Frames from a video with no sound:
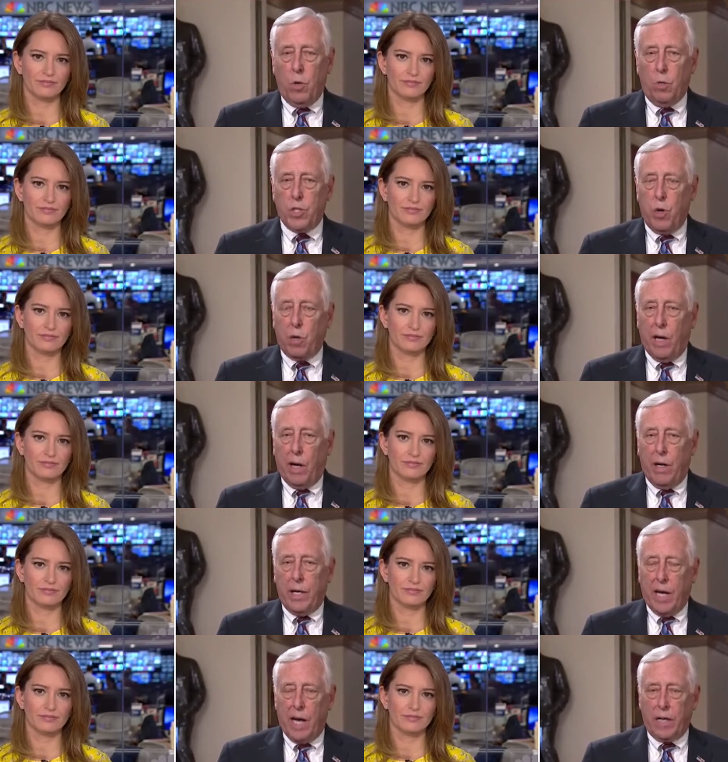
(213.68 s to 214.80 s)
Speaker 1: there was no clarity, and
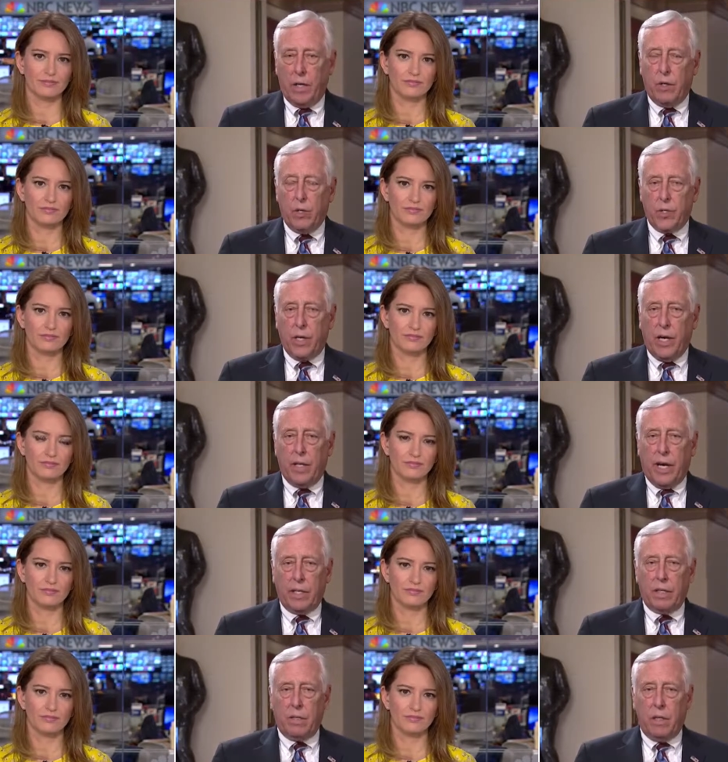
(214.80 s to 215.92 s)
I can understand
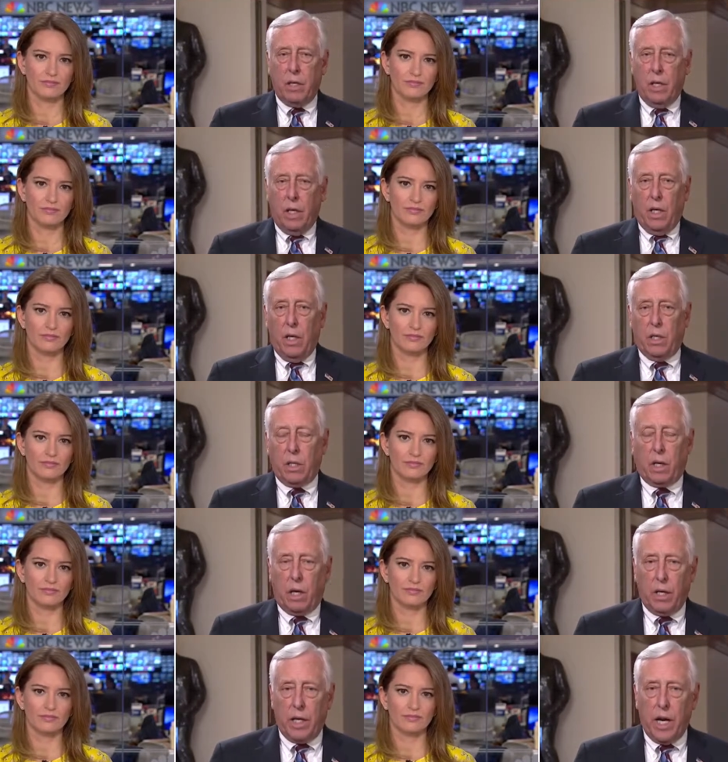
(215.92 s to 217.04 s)
that. Uh, uh, clearly,